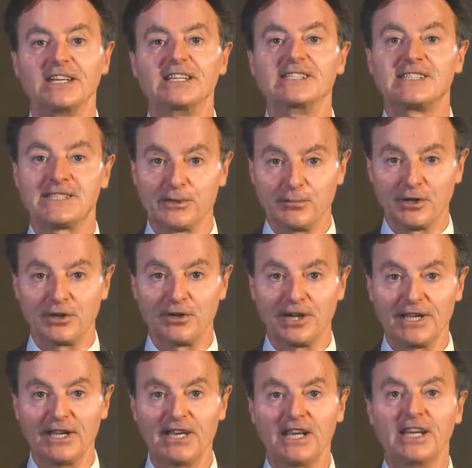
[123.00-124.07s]

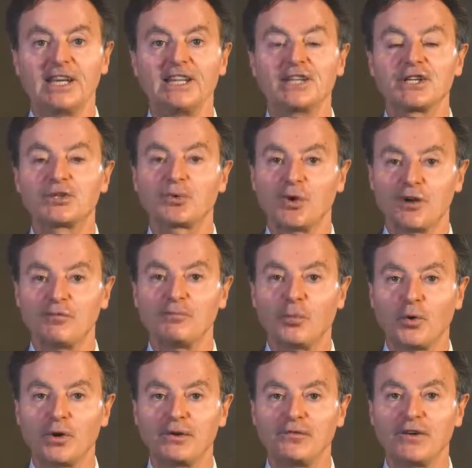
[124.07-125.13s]
Similarly, in the
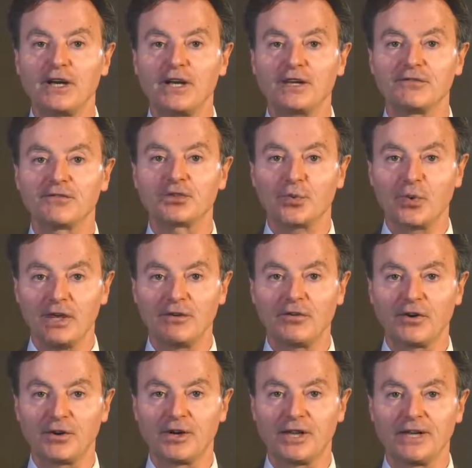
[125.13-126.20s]
12.5
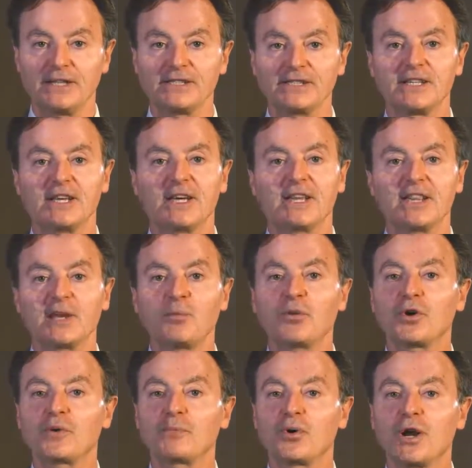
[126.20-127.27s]
12-hour days, they
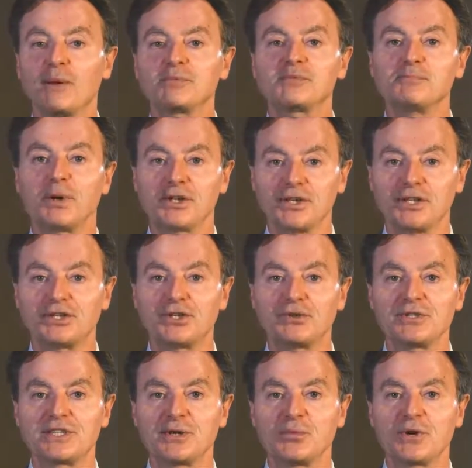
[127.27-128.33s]
work perhaps Monday,
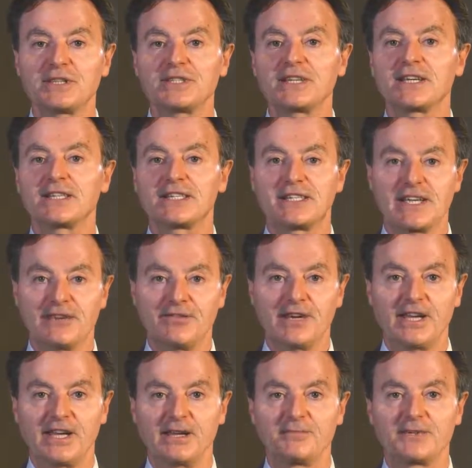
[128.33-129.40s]
Tuesday, Wednesday, 7
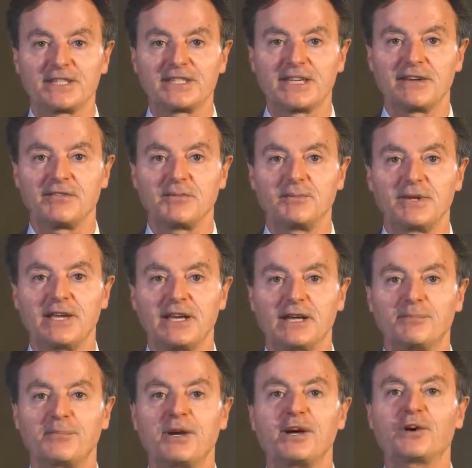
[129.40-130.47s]
a.m. to 7
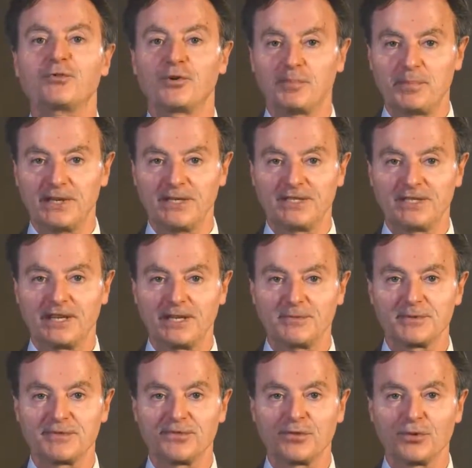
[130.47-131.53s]
p.m., repeat
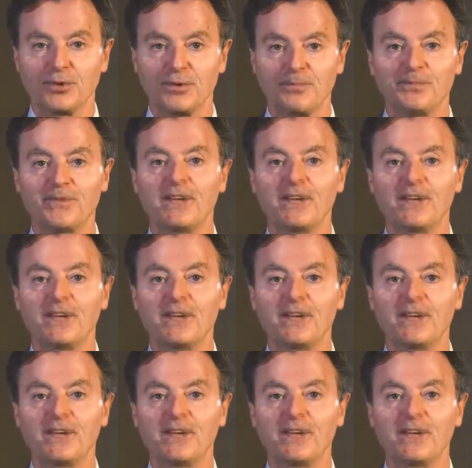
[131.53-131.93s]
times 4.